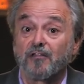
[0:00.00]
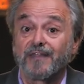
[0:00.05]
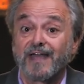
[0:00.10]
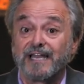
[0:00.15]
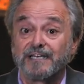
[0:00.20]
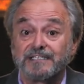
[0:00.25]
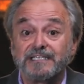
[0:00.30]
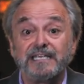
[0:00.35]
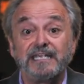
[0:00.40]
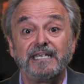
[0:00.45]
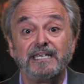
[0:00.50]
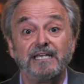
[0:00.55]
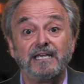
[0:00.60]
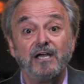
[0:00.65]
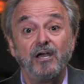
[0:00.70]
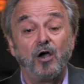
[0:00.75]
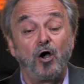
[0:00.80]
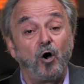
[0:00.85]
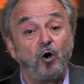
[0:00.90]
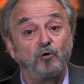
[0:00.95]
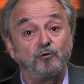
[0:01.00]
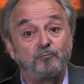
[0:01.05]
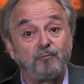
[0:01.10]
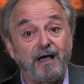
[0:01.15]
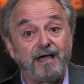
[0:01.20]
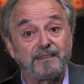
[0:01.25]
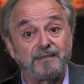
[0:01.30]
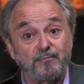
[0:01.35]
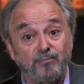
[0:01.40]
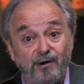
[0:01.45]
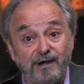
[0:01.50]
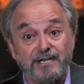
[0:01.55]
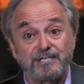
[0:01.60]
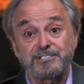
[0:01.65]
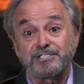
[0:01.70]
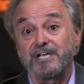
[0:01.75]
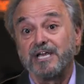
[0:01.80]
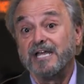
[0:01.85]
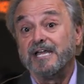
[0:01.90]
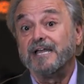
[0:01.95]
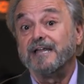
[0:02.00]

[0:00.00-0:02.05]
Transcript: that tea owned by the British,